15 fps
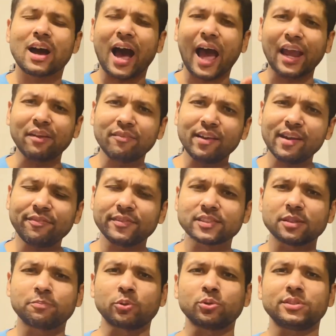IVF is
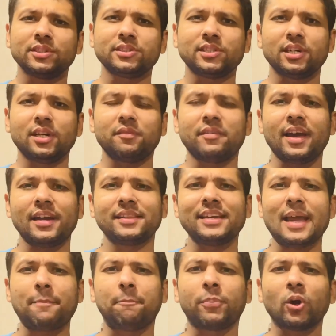a procedure where
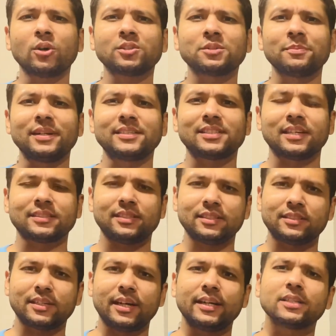the approximate
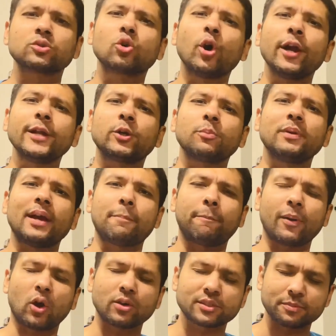success rate is going to be
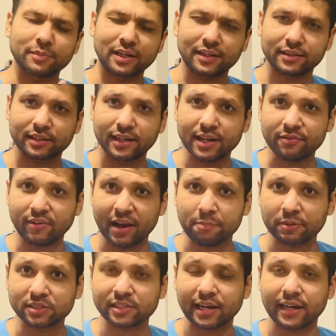approximately
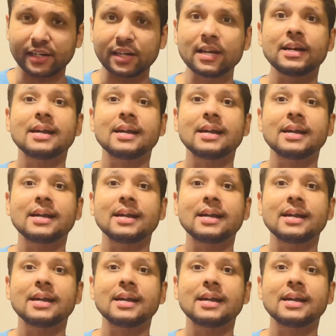35%,